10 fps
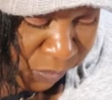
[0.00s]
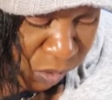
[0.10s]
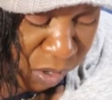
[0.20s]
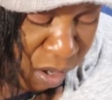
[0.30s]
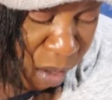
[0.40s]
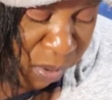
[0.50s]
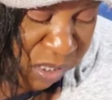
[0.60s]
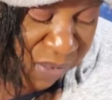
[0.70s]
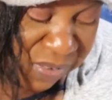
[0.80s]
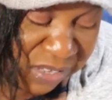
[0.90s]
You could
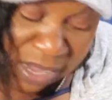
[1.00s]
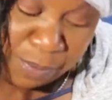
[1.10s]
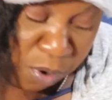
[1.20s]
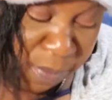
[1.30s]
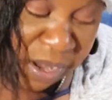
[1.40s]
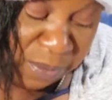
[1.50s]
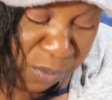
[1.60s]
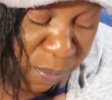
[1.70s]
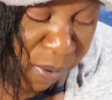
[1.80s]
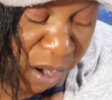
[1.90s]
almost even say more money,
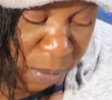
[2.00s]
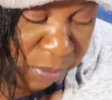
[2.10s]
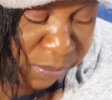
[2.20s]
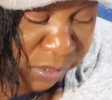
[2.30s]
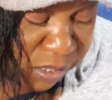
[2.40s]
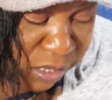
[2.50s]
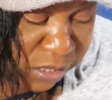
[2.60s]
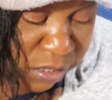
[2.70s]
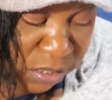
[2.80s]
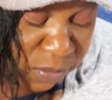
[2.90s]
more problems,
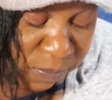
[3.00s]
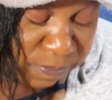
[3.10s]
because